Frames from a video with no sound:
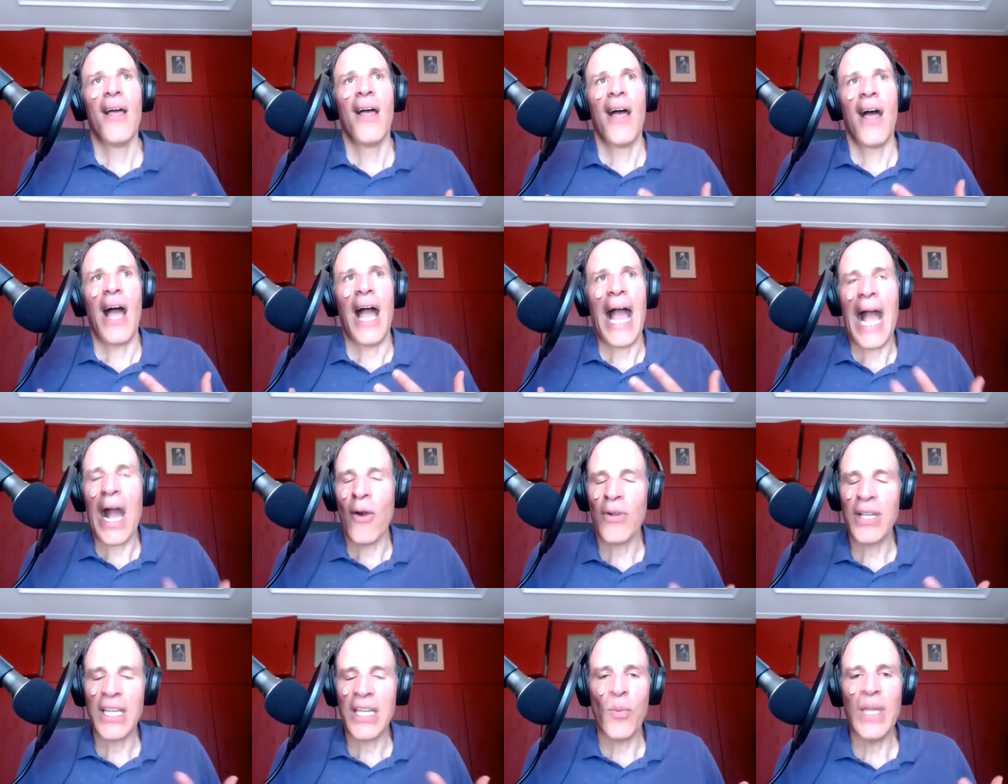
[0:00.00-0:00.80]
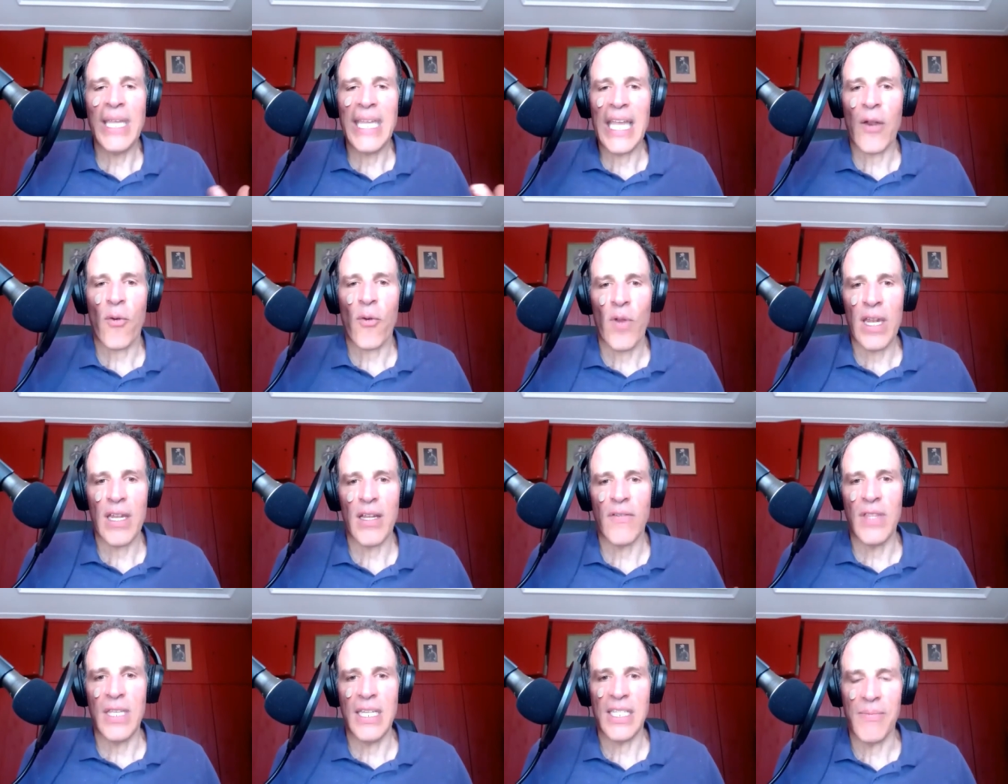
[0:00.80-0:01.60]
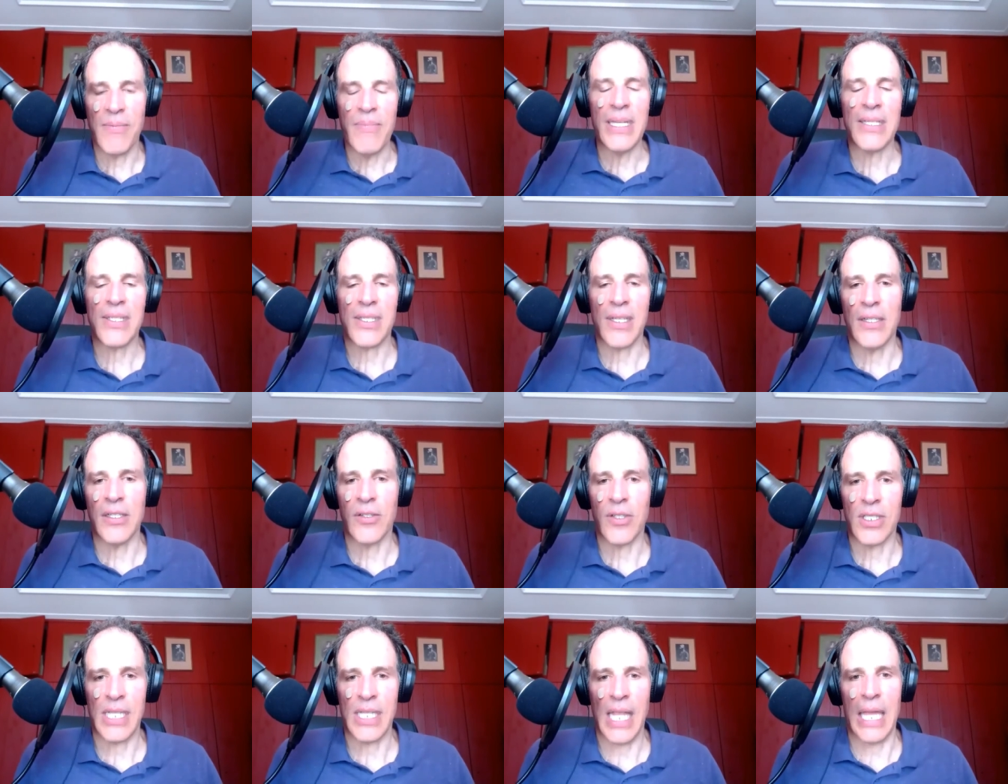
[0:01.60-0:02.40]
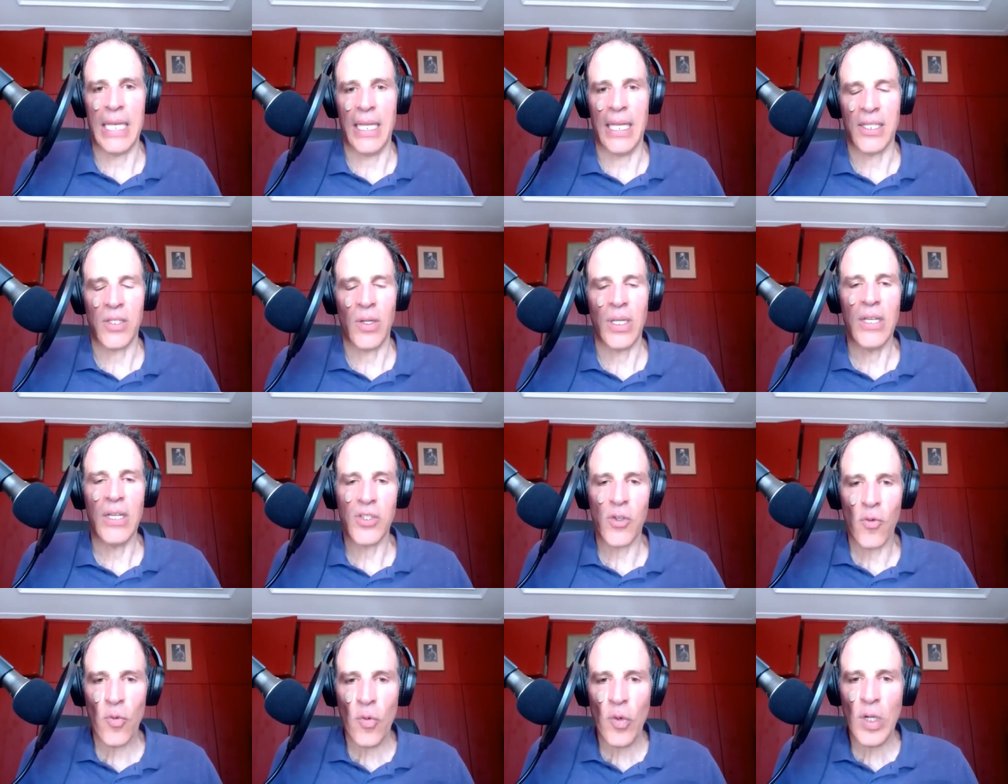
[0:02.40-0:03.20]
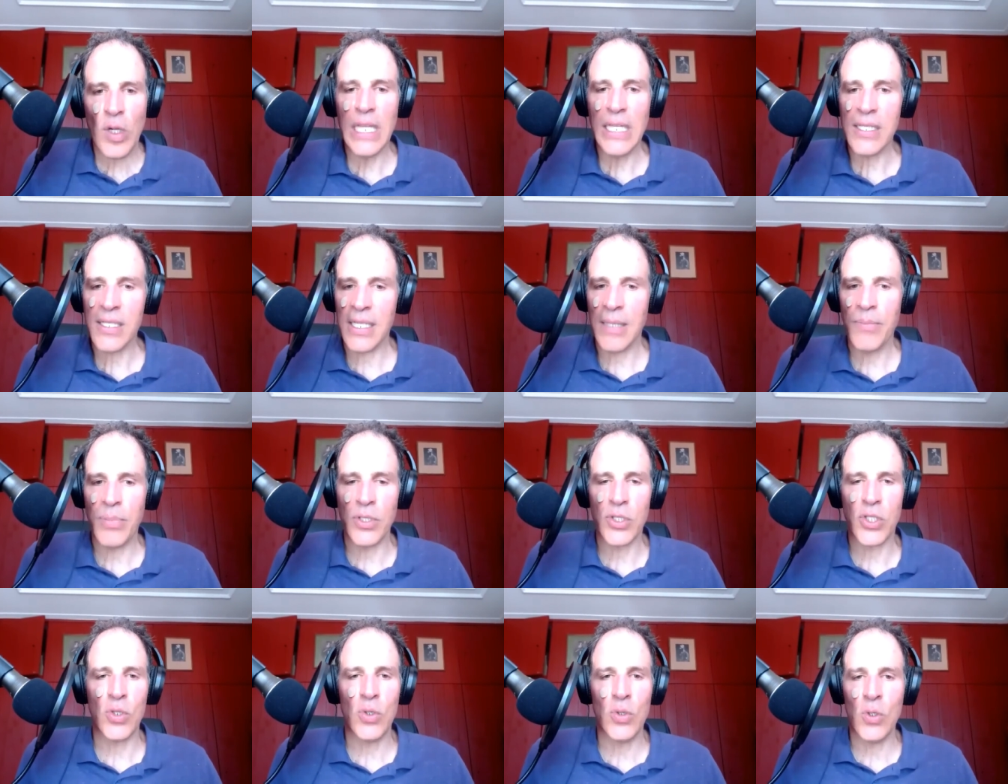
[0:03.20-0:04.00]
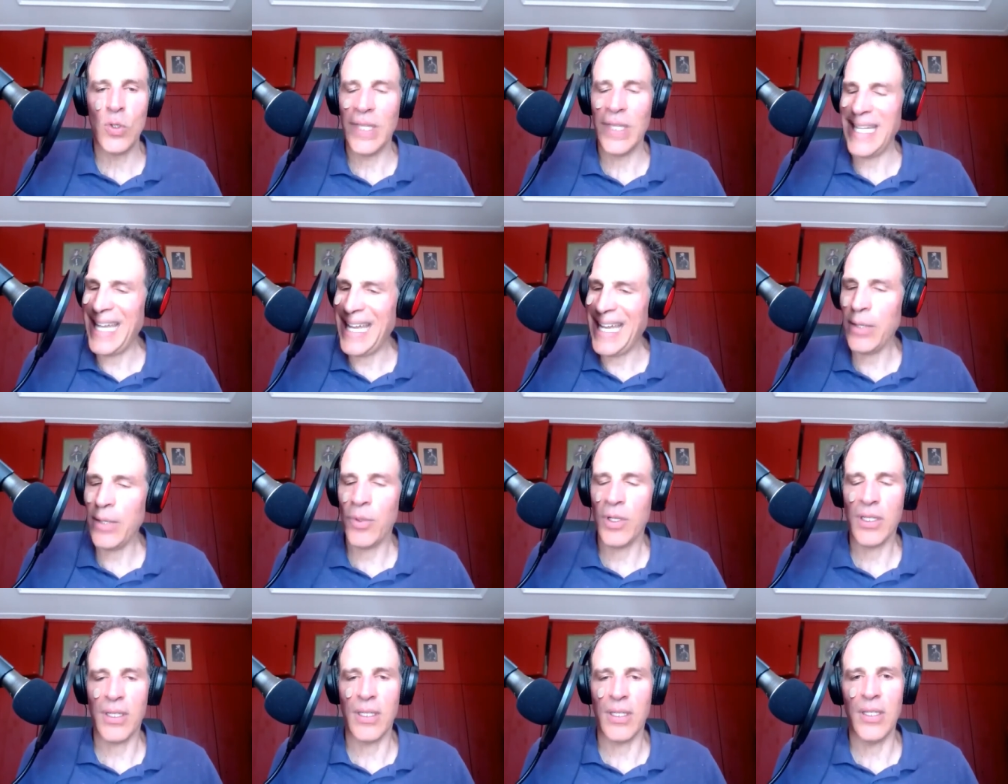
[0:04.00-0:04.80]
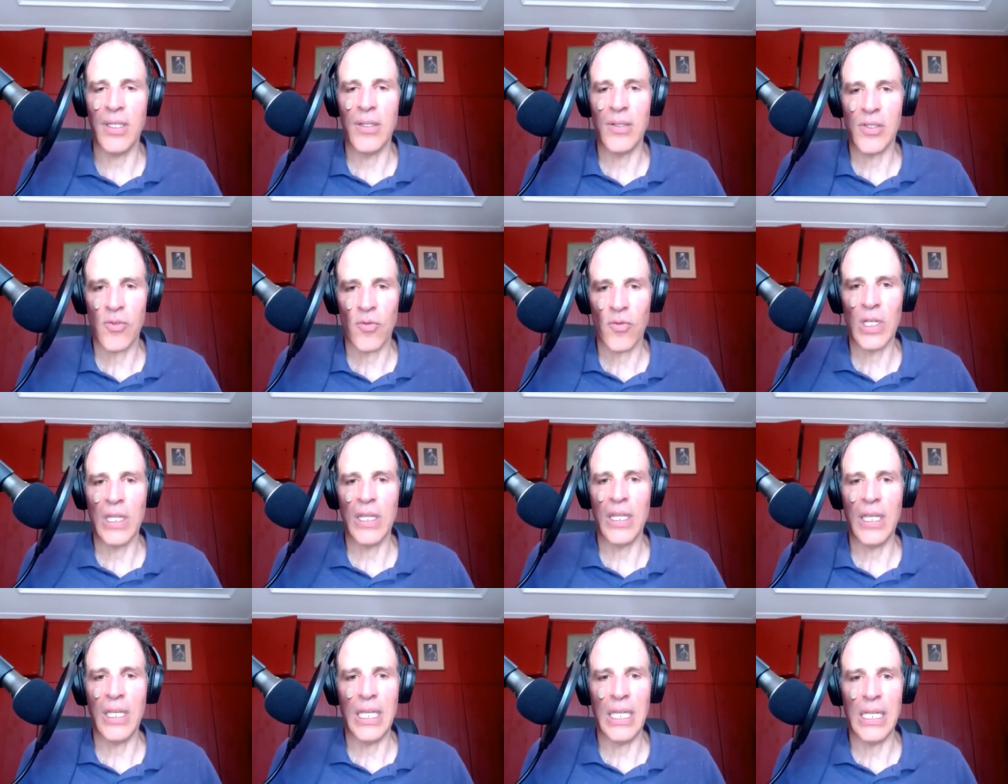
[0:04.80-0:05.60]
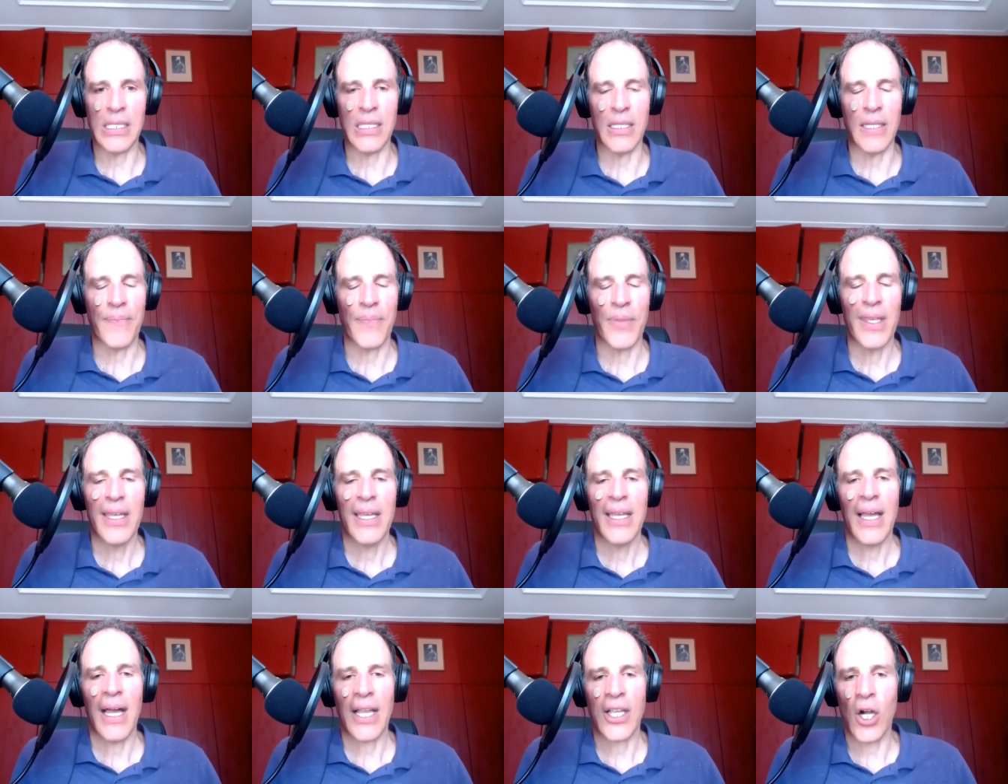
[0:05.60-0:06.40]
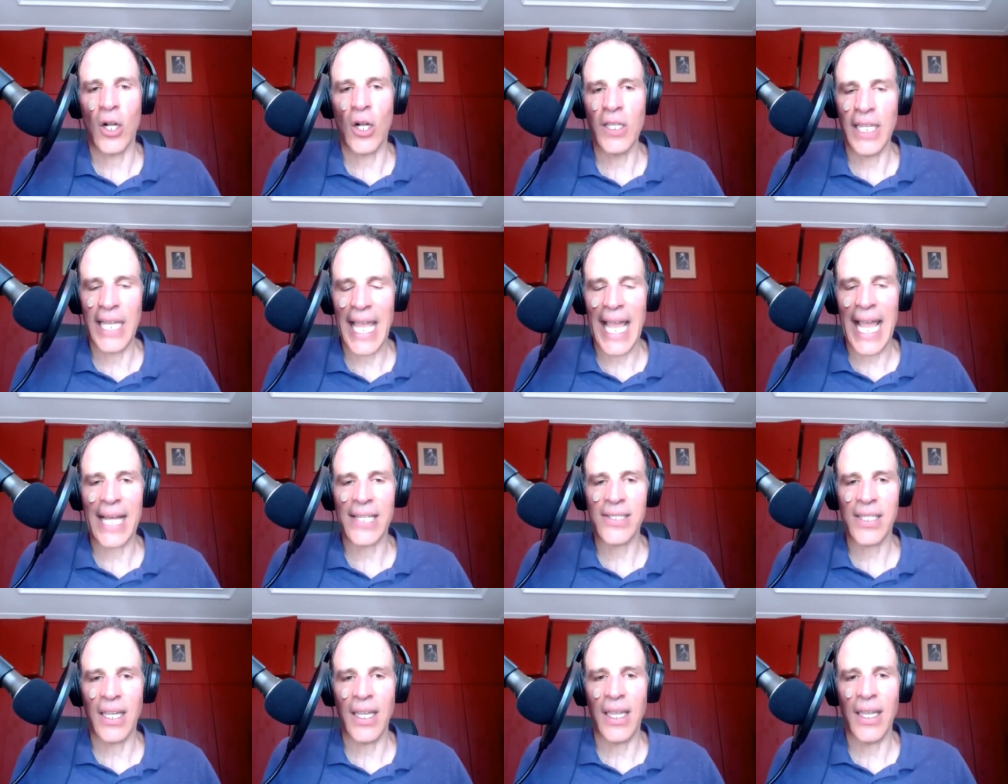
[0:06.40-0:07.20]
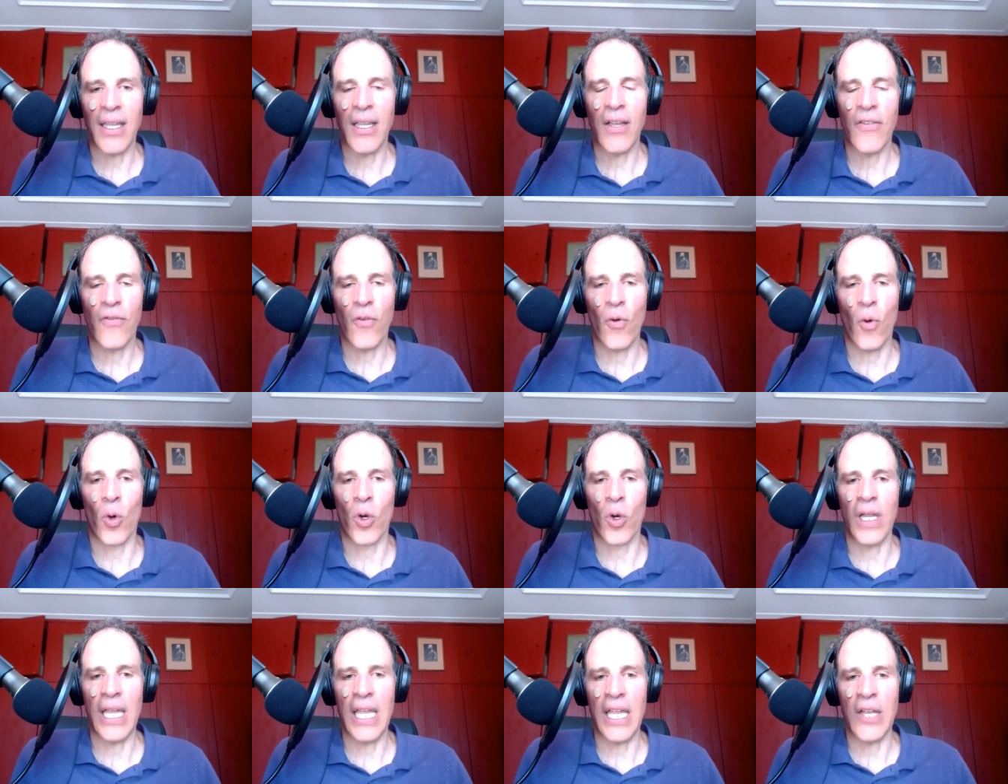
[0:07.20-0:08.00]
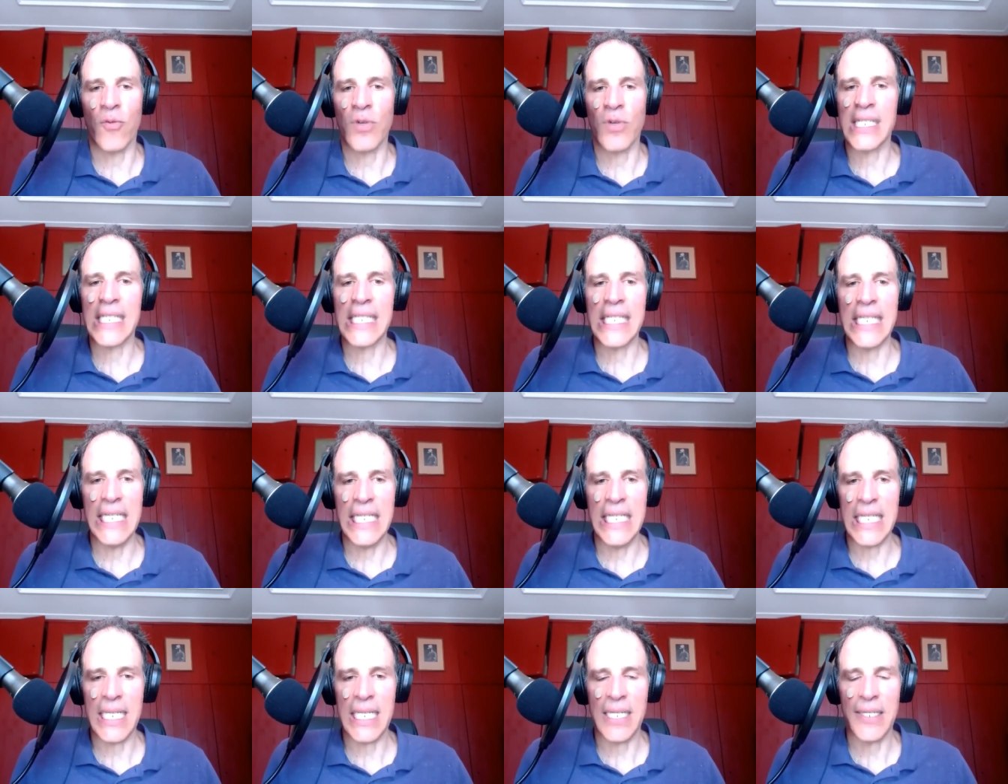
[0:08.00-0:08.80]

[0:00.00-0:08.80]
how can we get rid of these misunderstandings? So here's a really simple tool that anyone can use really easily. I call it asking for a receipt.